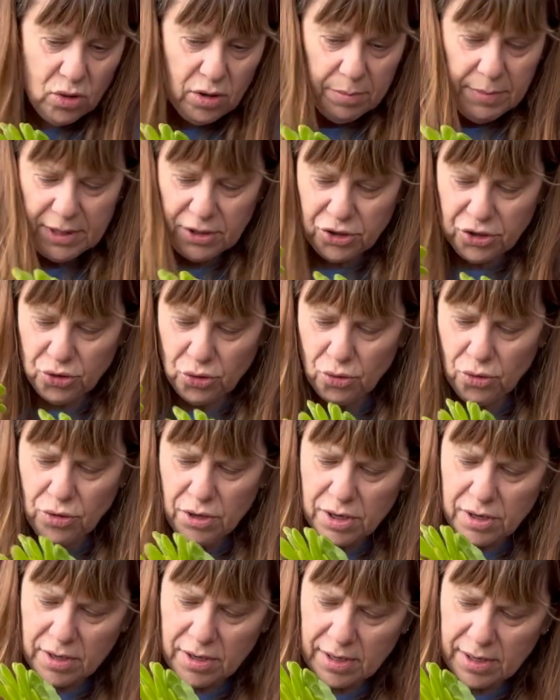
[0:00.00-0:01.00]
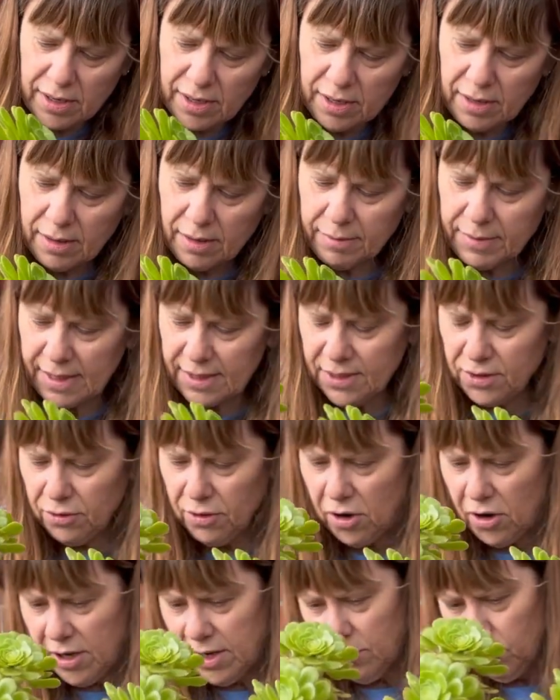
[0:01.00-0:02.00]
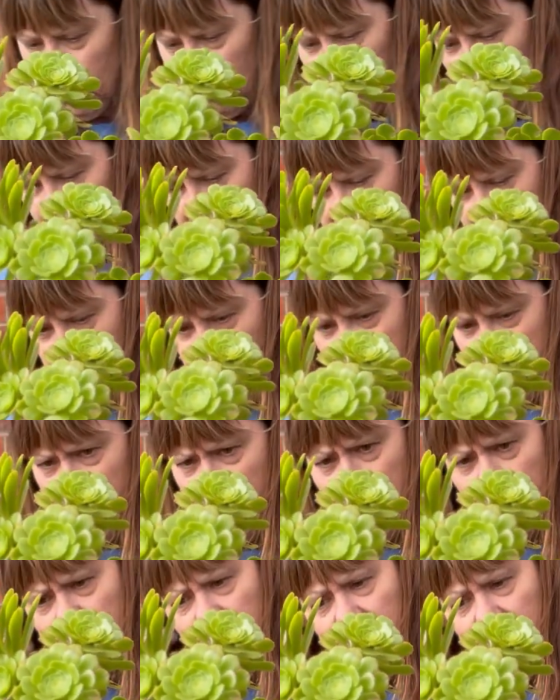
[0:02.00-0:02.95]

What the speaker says: bit short. It's all right, it will root in.